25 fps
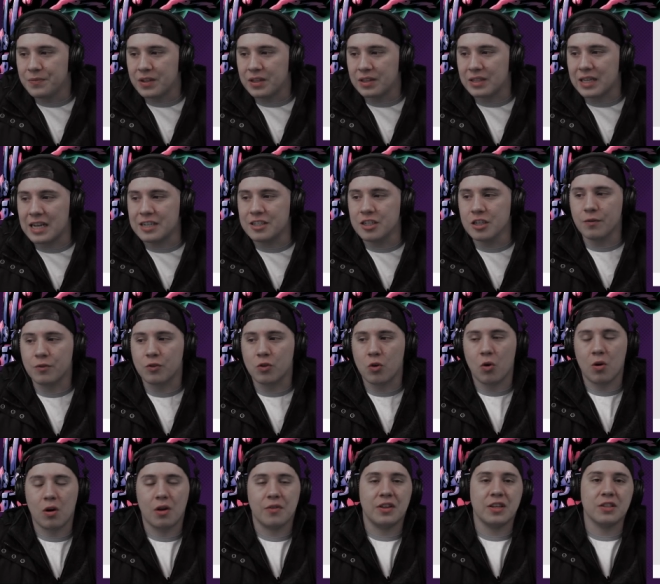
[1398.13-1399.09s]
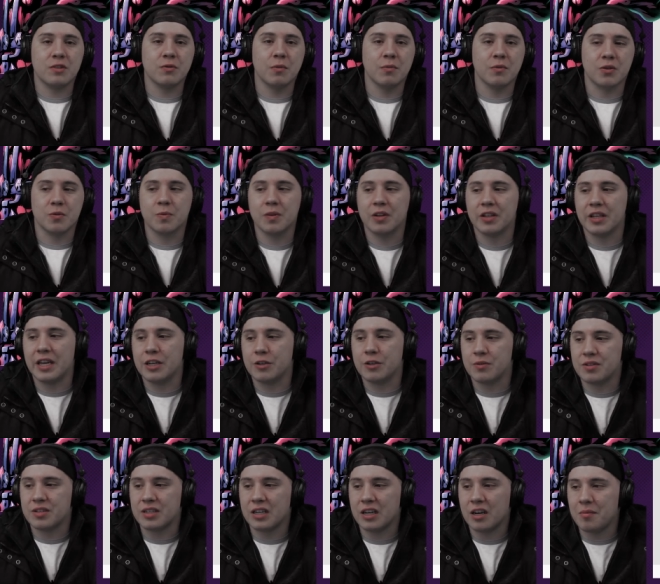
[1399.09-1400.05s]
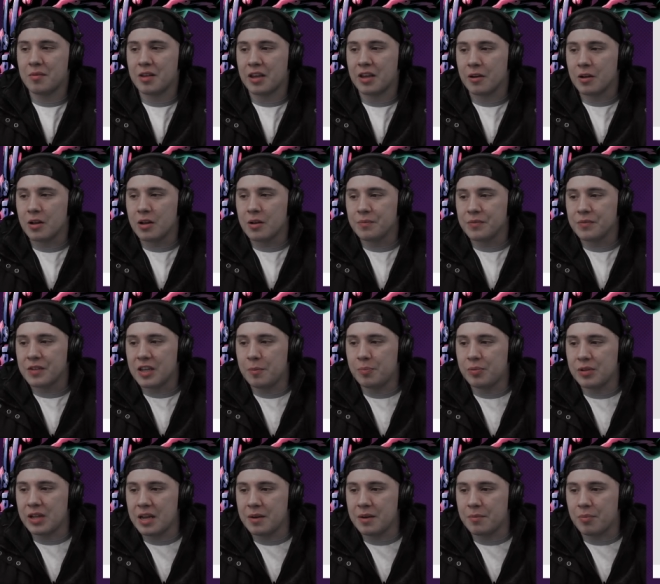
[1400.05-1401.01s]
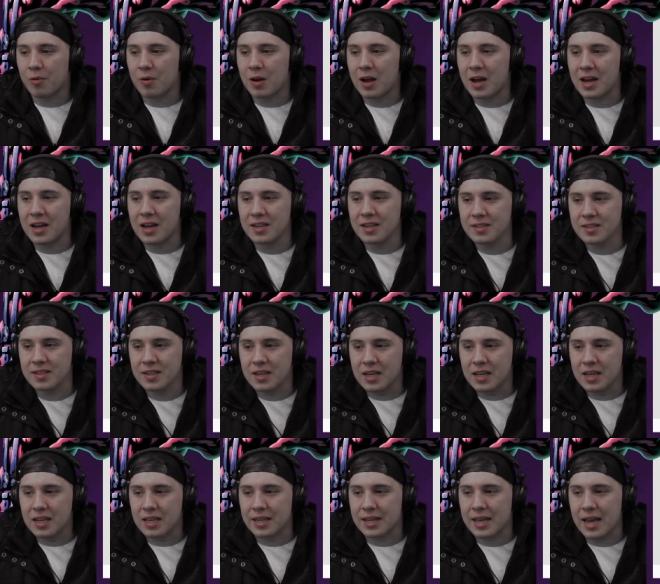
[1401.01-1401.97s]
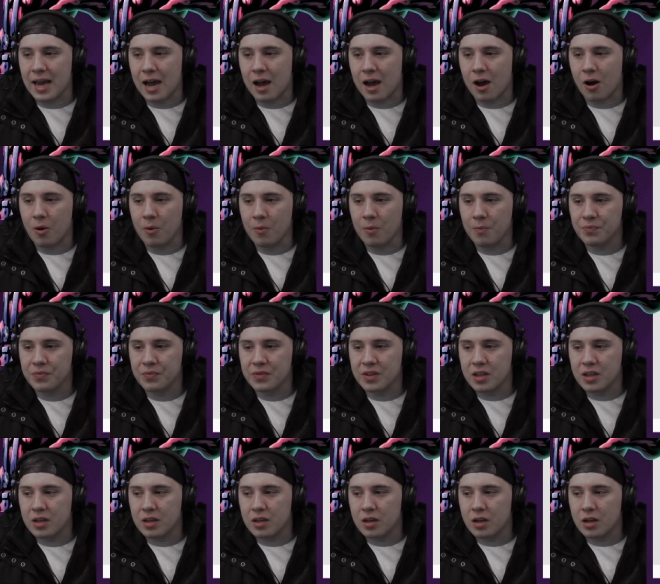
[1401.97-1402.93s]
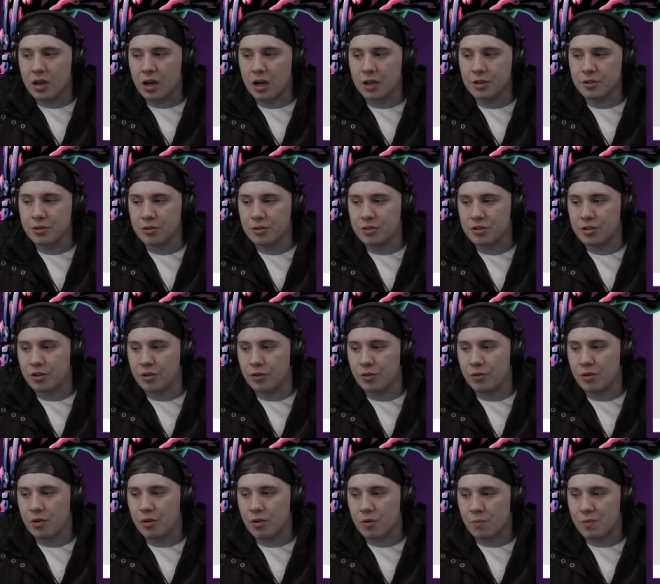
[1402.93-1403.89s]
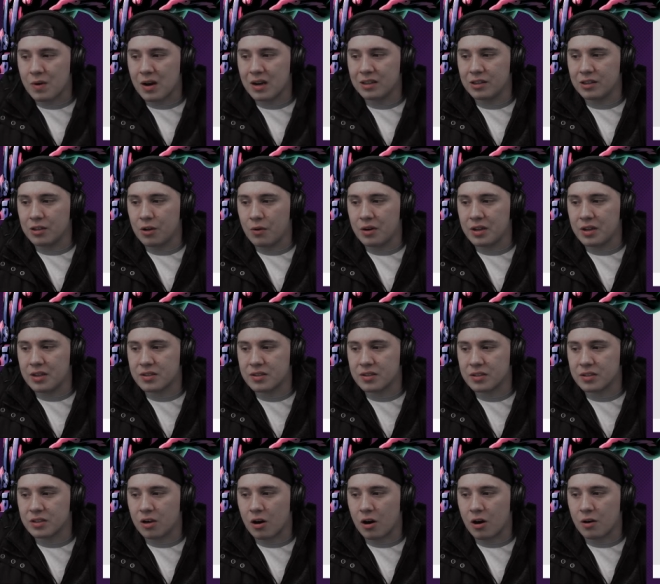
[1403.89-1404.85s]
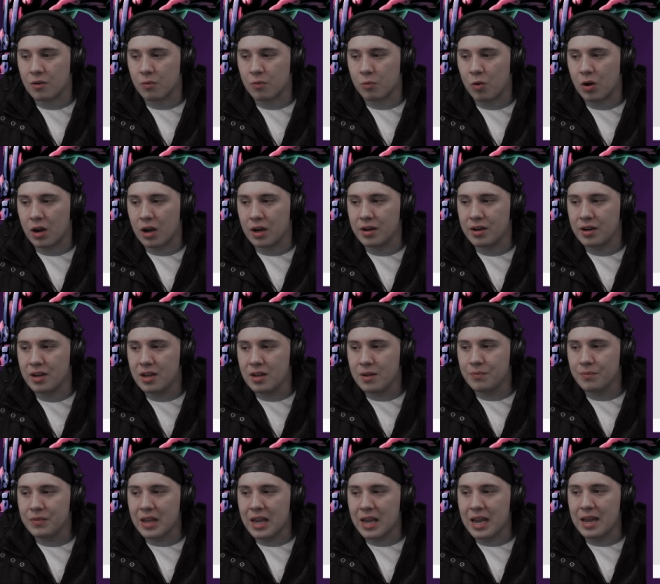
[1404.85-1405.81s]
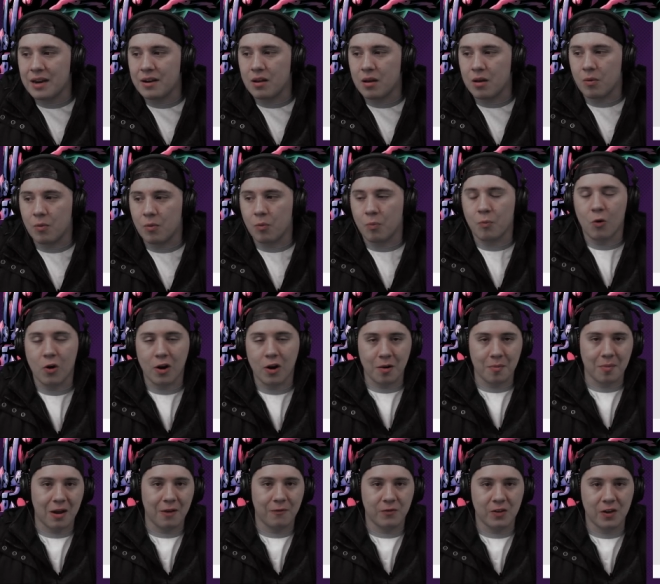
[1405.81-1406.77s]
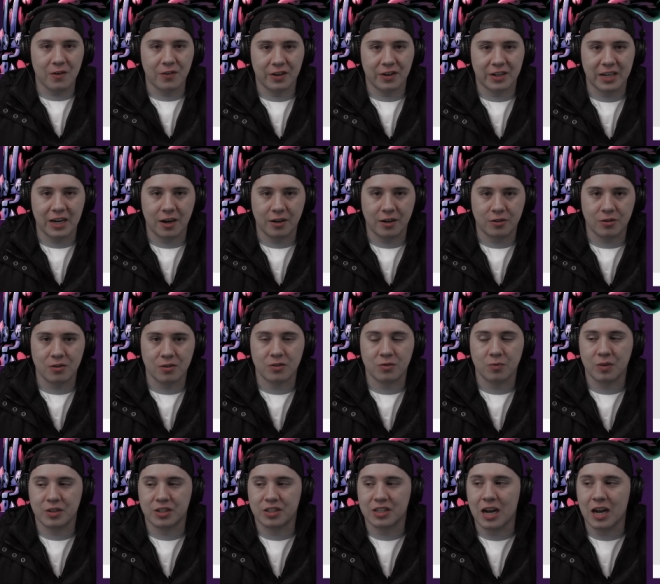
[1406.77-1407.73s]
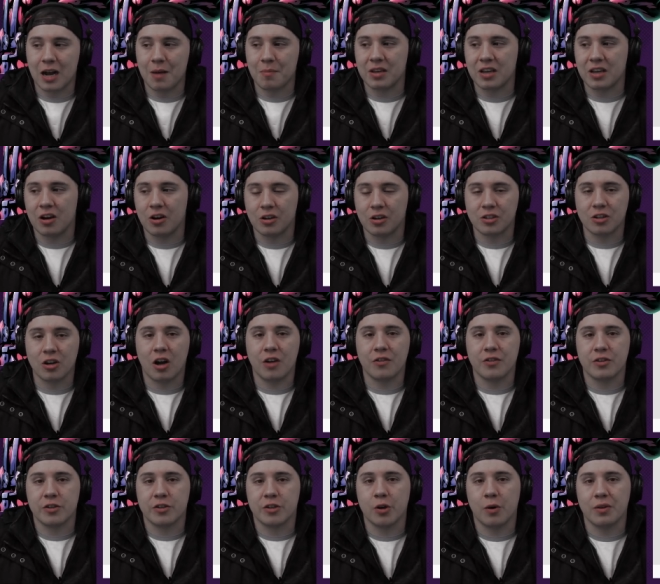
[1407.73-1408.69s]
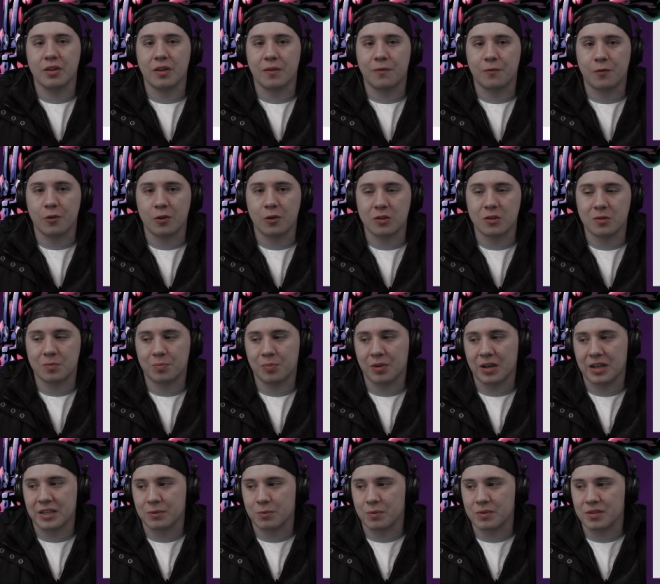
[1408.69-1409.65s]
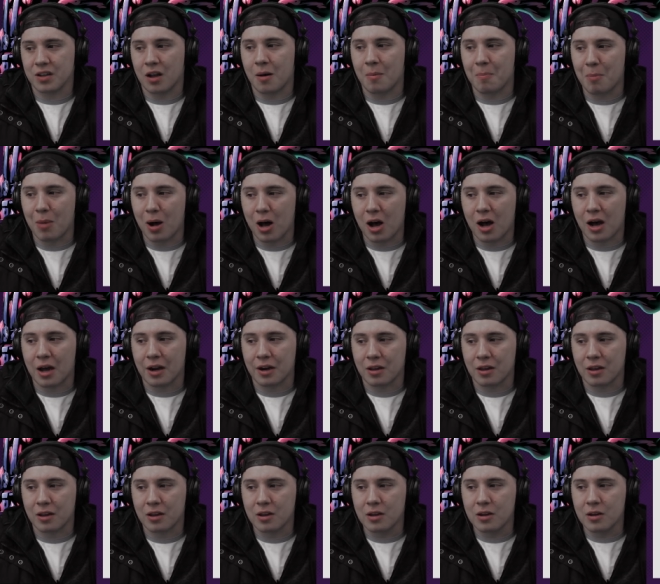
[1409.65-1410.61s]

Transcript: Legend of Korra, this one was really interesting to me. He played Baraz, Yao, Hunter 2, Red Lotus Guard 1, and one of my favorite characters, which got me hooked on the show in the first place, was Amon